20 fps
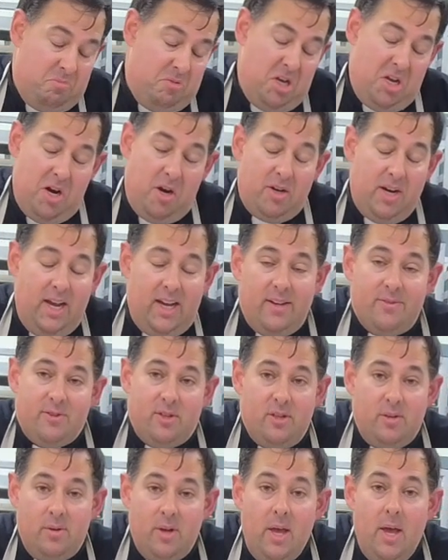You don't have
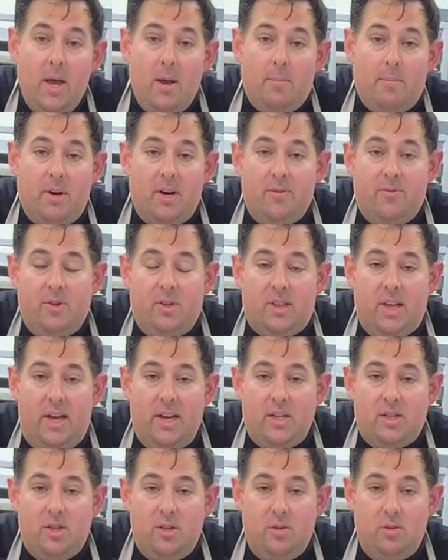to, but if you'd
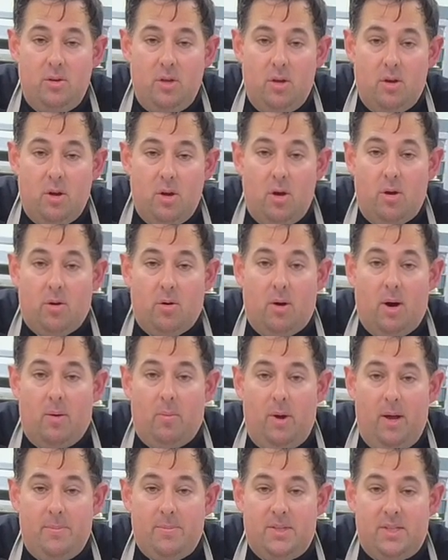like to, you can go to
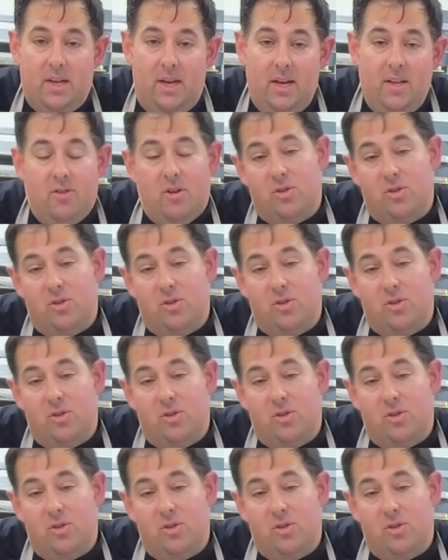our website.